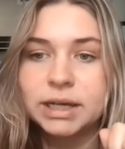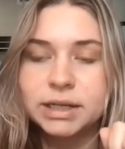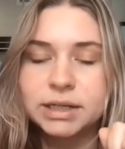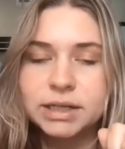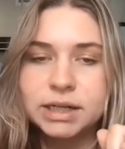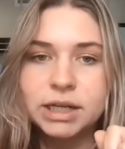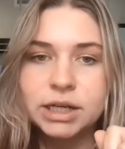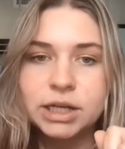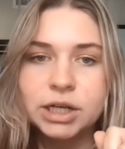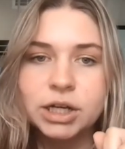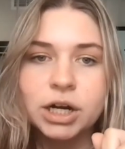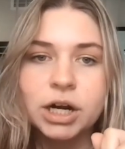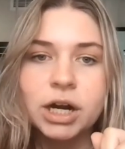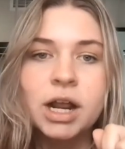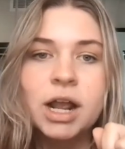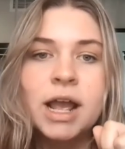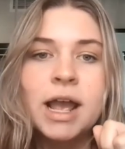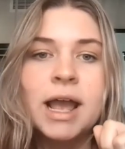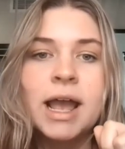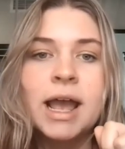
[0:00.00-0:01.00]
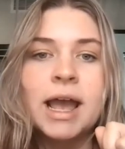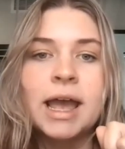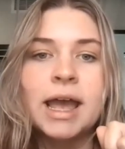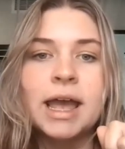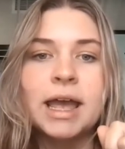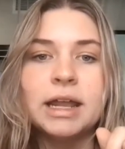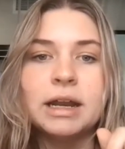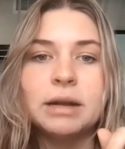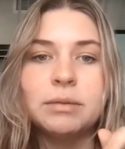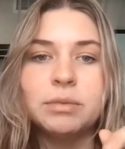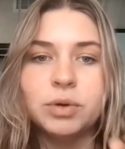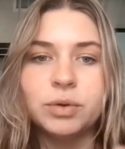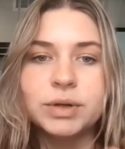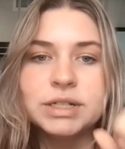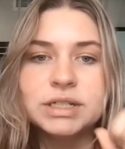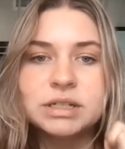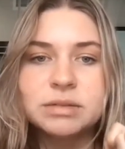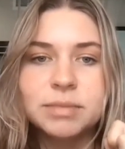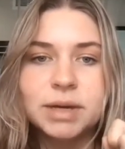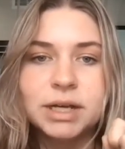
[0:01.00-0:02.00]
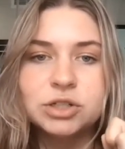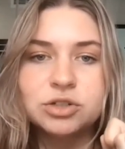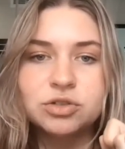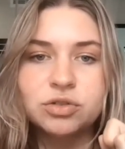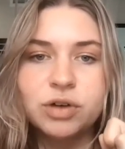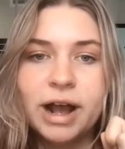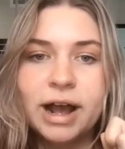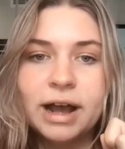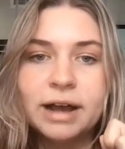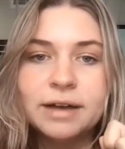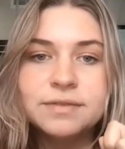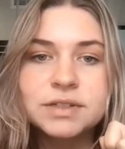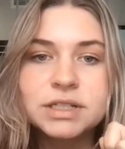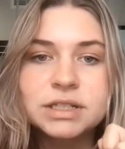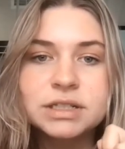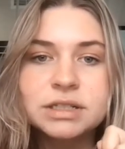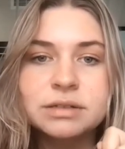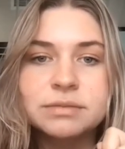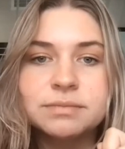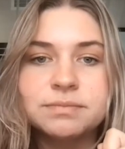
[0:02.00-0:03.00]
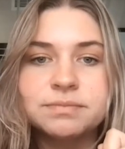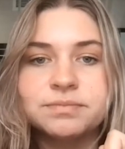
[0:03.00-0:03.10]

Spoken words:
in here and I'm going to my drafts.